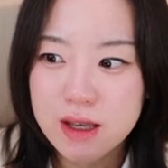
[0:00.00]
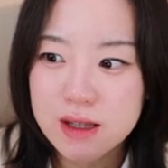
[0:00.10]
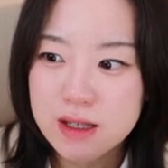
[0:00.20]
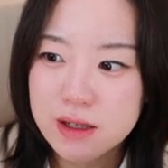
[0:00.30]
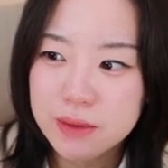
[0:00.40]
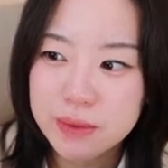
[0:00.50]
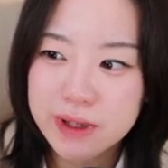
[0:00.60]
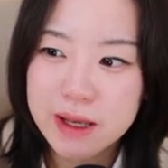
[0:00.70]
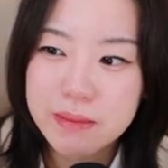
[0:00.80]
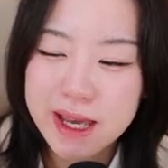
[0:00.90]
it didn't
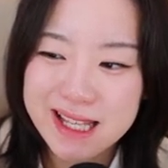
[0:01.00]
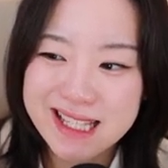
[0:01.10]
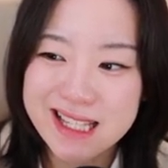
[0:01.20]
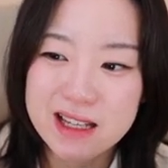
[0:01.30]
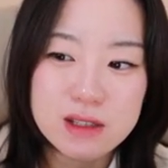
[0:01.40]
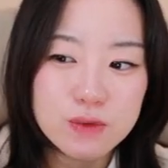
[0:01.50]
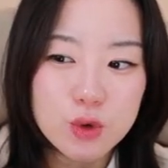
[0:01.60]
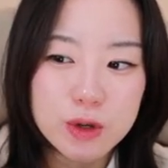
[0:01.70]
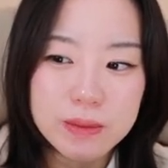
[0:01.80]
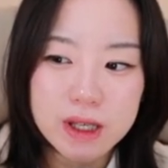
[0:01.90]
really make sense
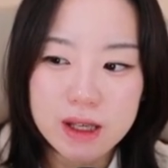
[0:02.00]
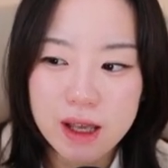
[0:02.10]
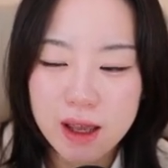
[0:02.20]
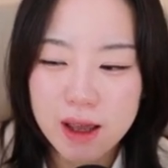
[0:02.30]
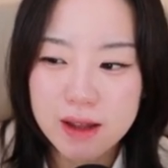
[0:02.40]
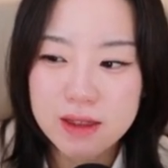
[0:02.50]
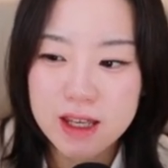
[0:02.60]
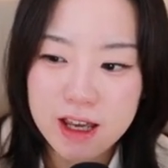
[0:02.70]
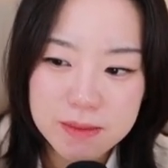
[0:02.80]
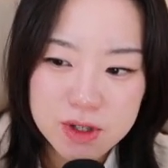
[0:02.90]
for me, and the
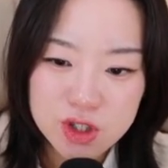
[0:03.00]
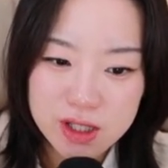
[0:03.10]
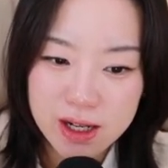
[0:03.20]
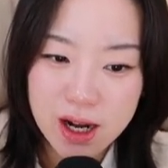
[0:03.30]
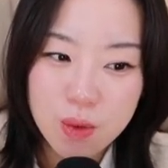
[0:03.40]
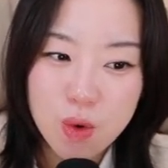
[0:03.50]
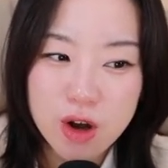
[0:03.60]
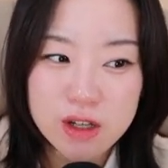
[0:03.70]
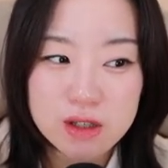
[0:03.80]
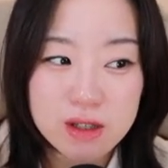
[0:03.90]
image that I
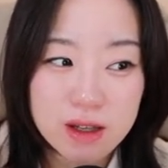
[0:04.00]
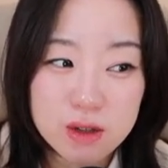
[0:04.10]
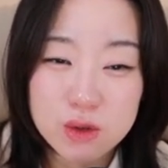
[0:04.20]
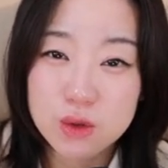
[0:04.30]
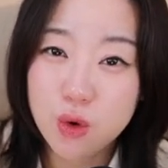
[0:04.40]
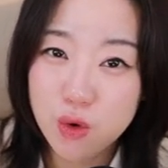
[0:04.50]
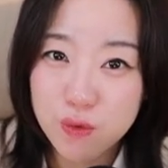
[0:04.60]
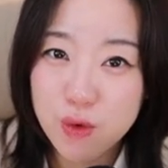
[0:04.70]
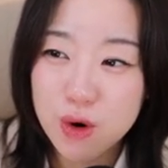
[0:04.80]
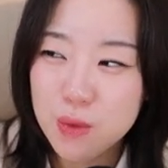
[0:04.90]
wanted it to go
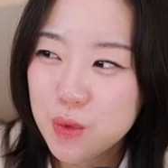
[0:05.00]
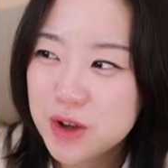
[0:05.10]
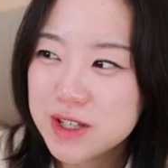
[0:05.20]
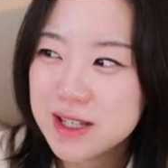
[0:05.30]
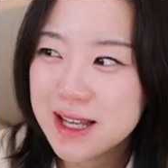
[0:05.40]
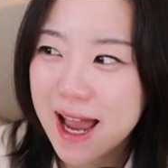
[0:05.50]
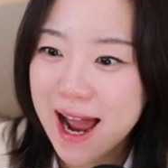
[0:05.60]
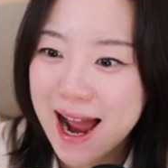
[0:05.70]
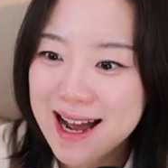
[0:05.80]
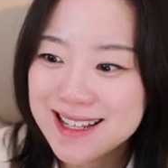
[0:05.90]
for wasn't
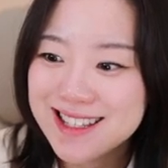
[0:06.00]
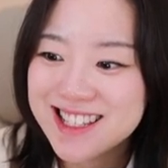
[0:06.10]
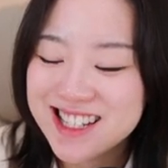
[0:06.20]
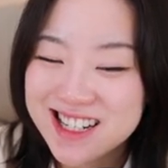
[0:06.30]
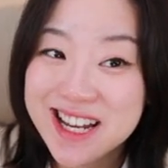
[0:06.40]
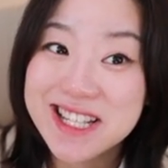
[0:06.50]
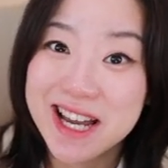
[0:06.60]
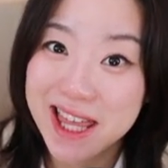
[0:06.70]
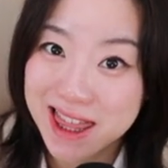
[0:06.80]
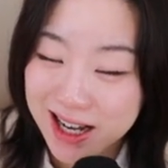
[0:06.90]
as good as
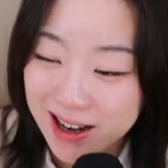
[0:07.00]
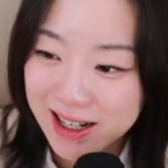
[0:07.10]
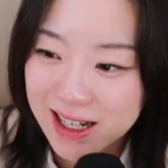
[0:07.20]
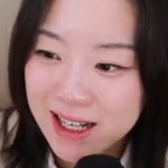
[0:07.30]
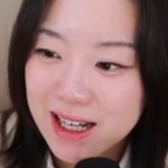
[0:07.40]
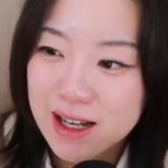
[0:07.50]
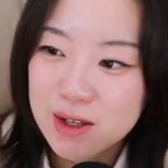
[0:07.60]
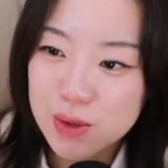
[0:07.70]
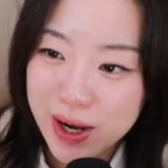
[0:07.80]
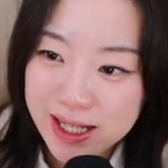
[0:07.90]
I thought.
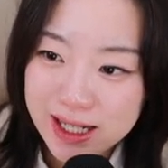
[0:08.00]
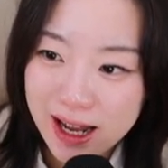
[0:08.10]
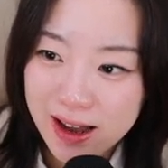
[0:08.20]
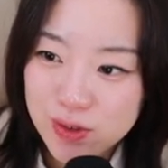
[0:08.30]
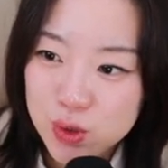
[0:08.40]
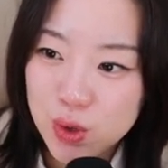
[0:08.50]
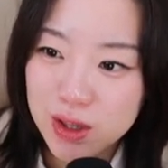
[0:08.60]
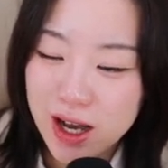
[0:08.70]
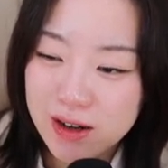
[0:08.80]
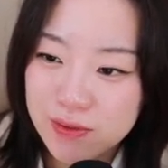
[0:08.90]
So I did have to do a
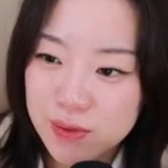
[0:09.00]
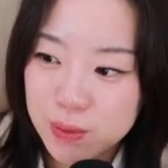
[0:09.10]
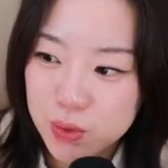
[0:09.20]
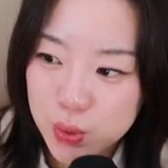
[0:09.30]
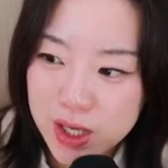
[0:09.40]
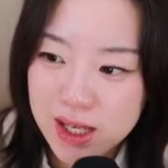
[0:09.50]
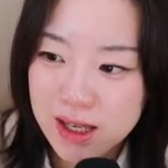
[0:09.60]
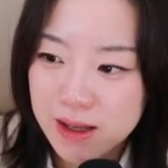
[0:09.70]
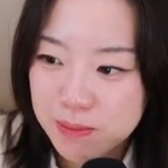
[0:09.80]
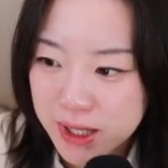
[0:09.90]
lot of
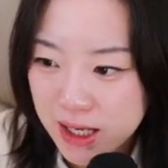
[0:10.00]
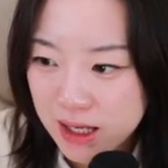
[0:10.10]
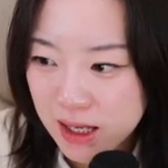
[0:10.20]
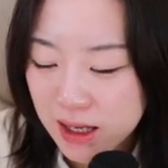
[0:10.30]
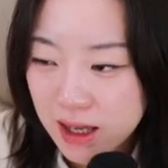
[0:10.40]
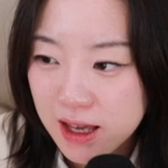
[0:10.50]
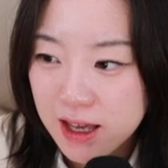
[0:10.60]
tweaking and peeking,